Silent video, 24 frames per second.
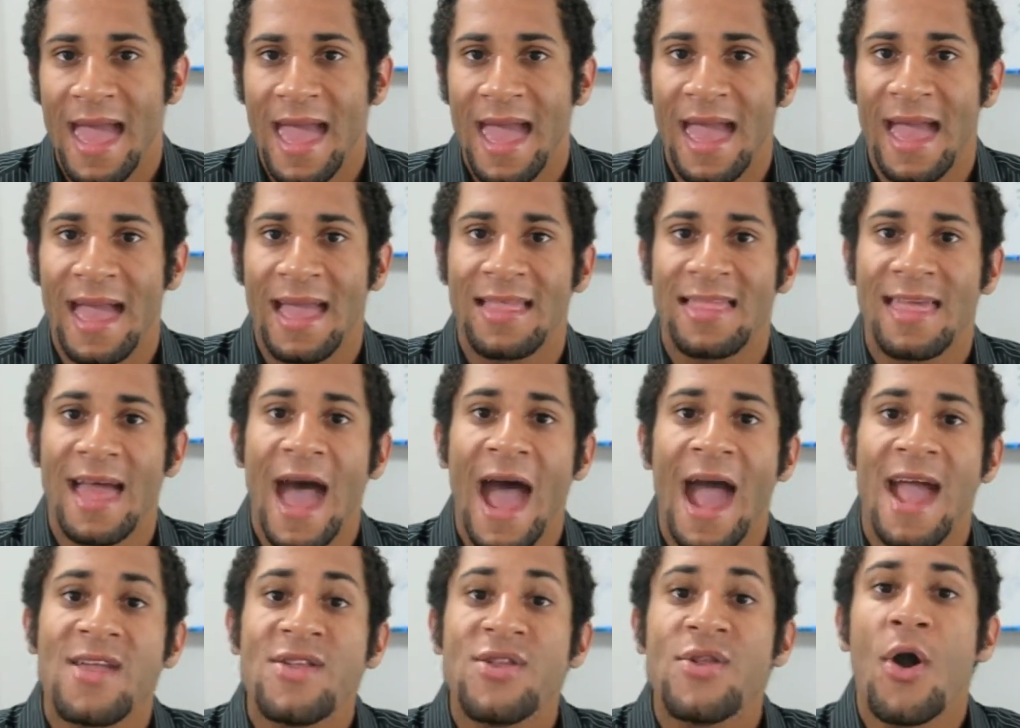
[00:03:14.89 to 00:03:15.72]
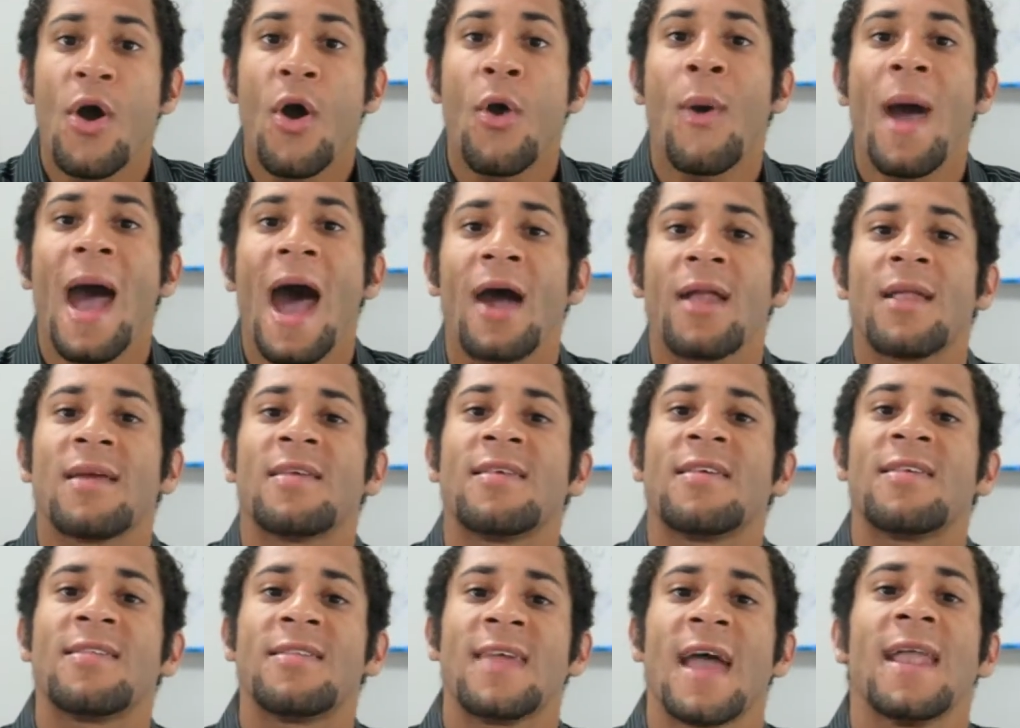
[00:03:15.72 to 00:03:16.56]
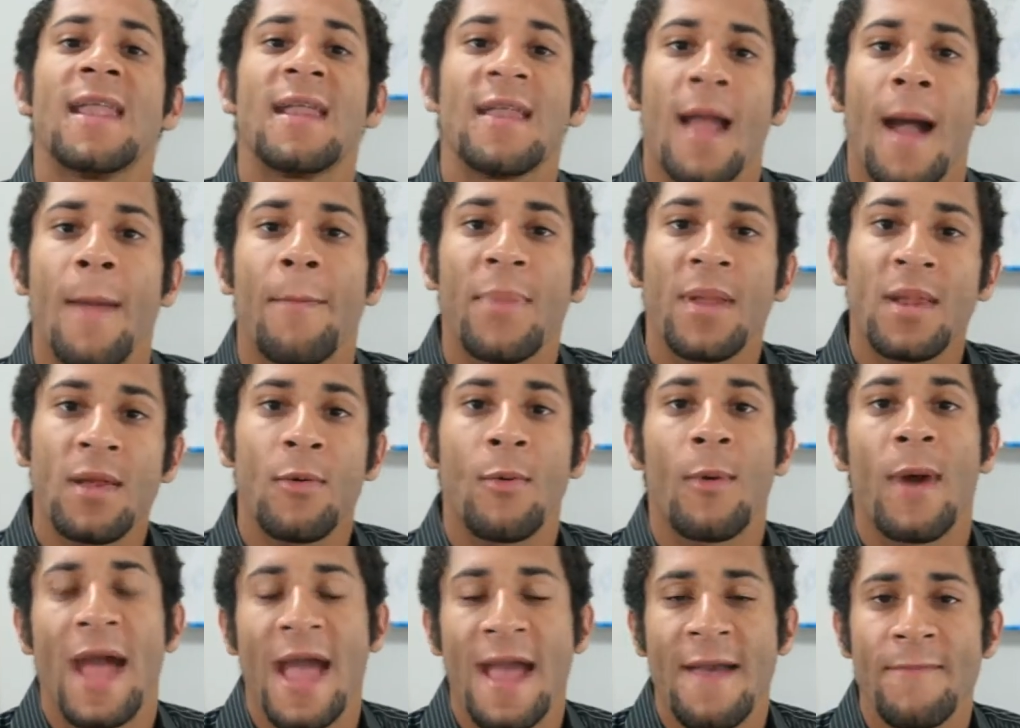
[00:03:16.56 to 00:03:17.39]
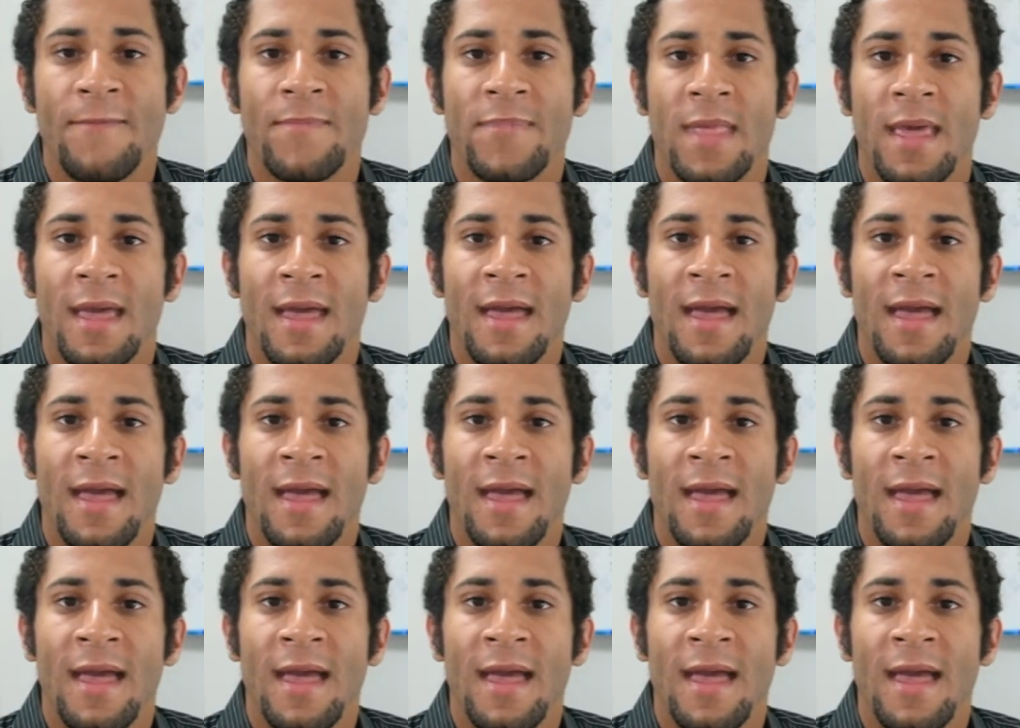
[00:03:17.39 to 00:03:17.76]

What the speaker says: And I know how to set it up in a way